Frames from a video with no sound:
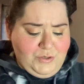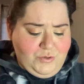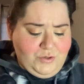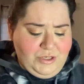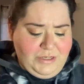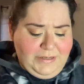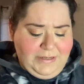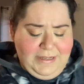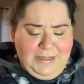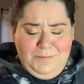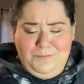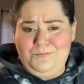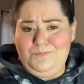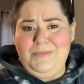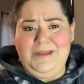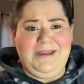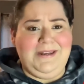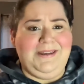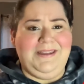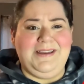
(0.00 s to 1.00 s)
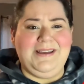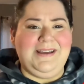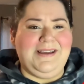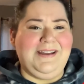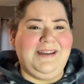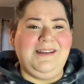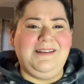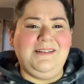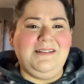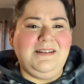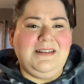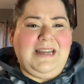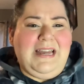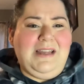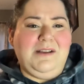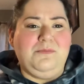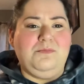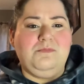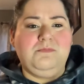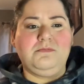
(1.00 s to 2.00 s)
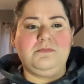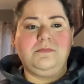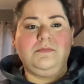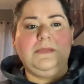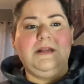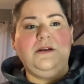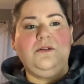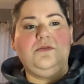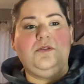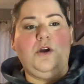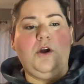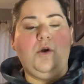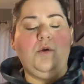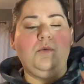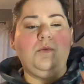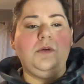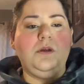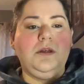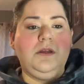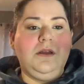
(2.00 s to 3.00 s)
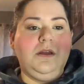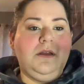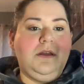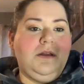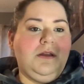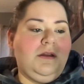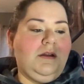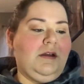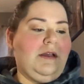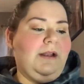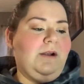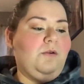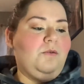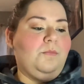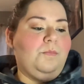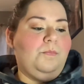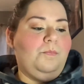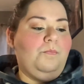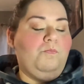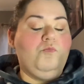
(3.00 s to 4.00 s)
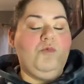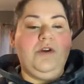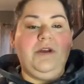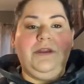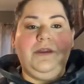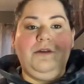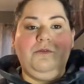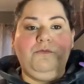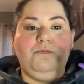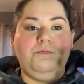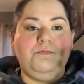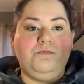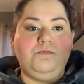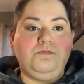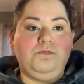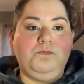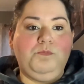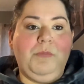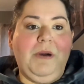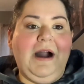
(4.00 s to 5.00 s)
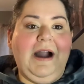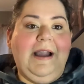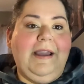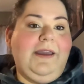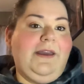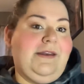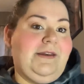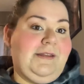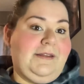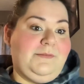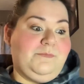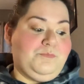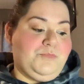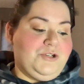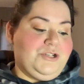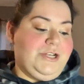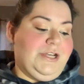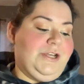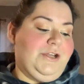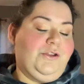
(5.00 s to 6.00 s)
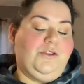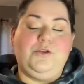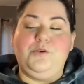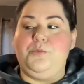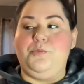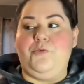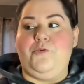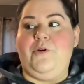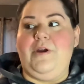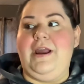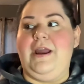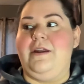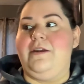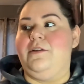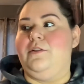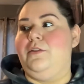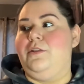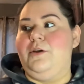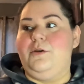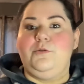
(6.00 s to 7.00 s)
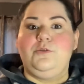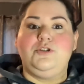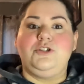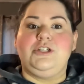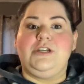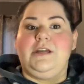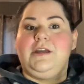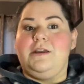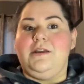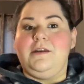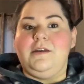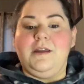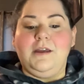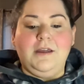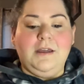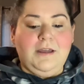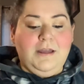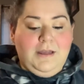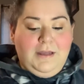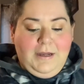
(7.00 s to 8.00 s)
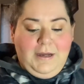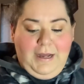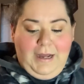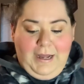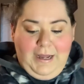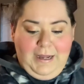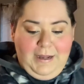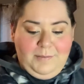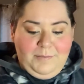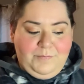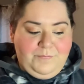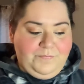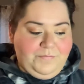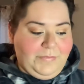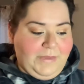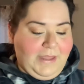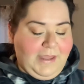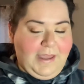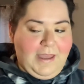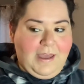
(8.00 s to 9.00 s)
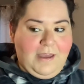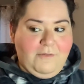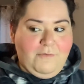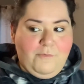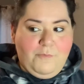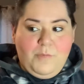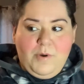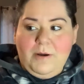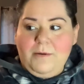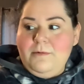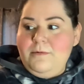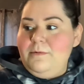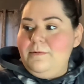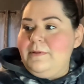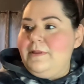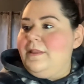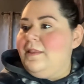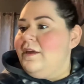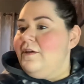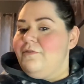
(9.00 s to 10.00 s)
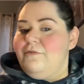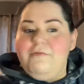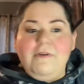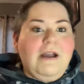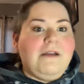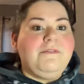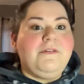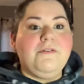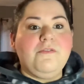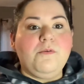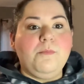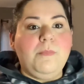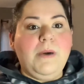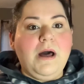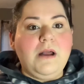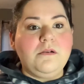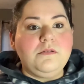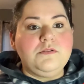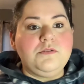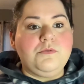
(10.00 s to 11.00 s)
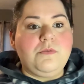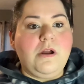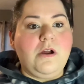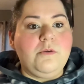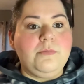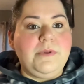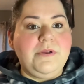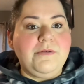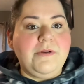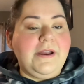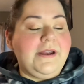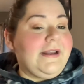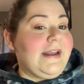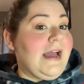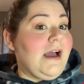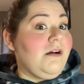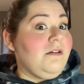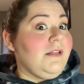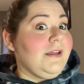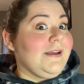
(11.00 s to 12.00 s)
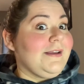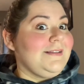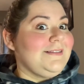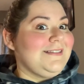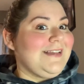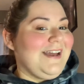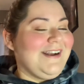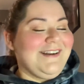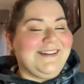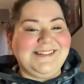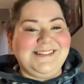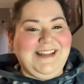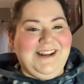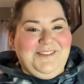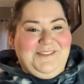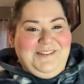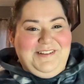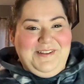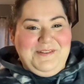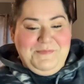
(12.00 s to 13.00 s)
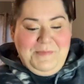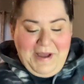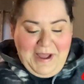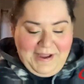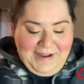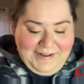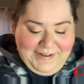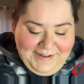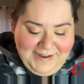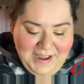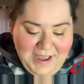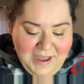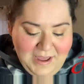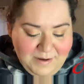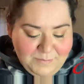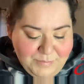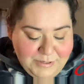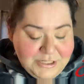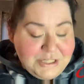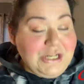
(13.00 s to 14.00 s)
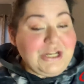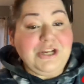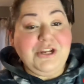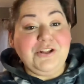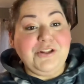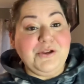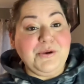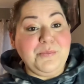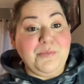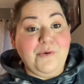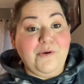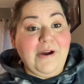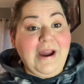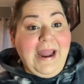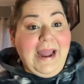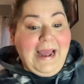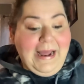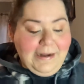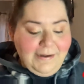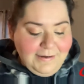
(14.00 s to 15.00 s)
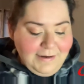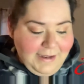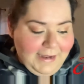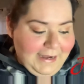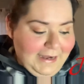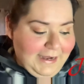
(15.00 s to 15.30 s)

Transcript: usually keep any kind. I don't know. I don't really buy any particular brand of lotion. I have probably like 5 different bottles around me right now, like I said, because I don't really buy any particular brand.